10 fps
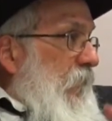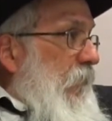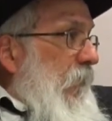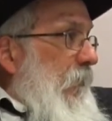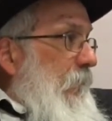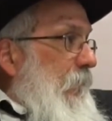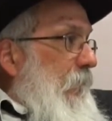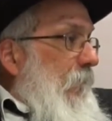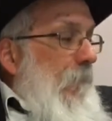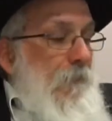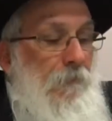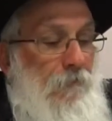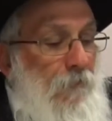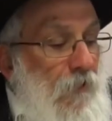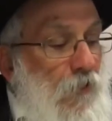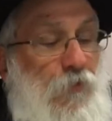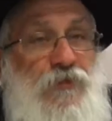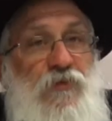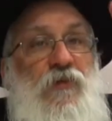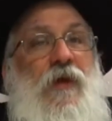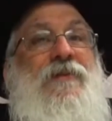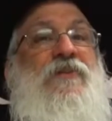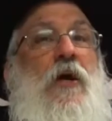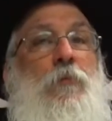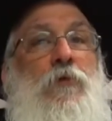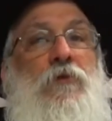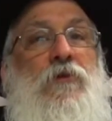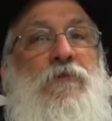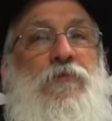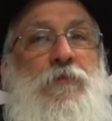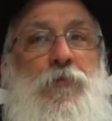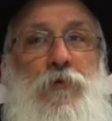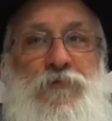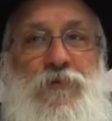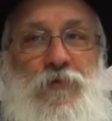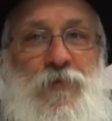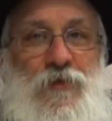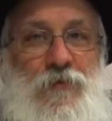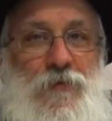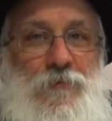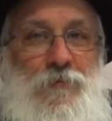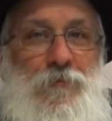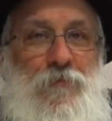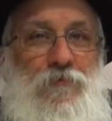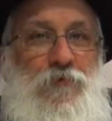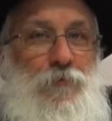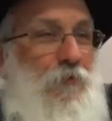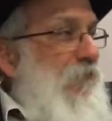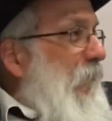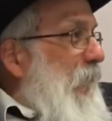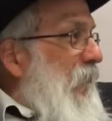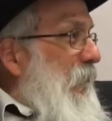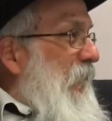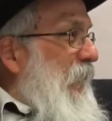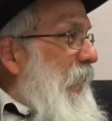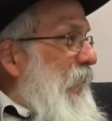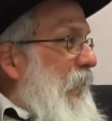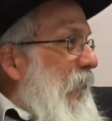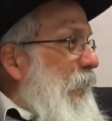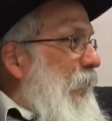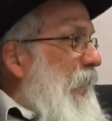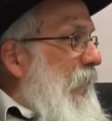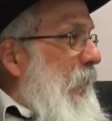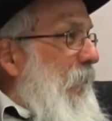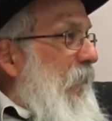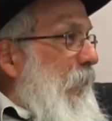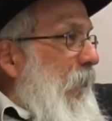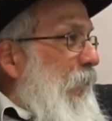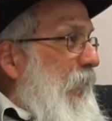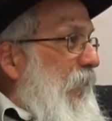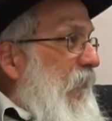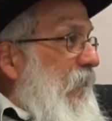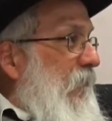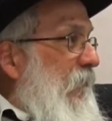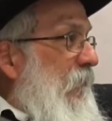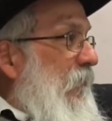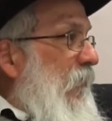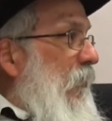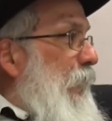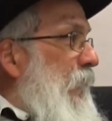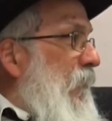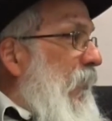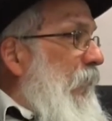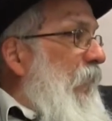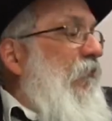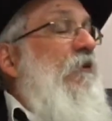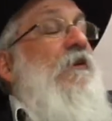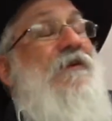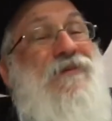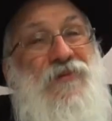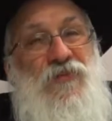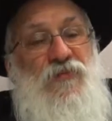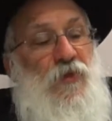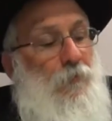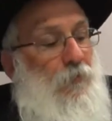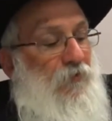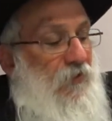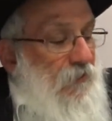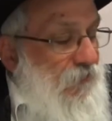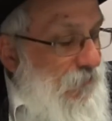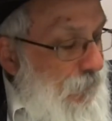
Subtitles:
Okay? Which is a double football field, by the way. Football field, was there before, is 300 feet, 100 yards. This is double that.